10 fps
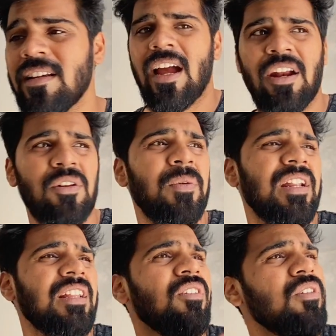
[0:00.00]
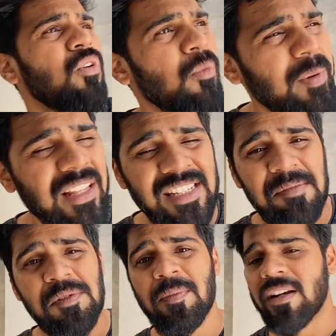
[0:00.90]
I don't know when are they going to open the
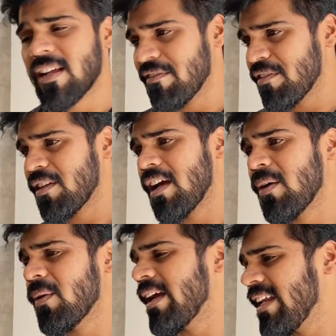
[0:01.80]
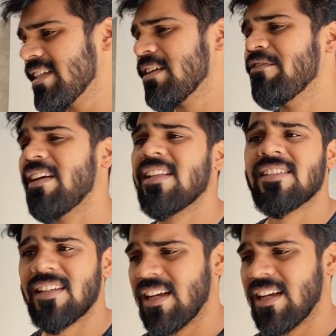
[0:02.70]
gyms, but for now I need some weights.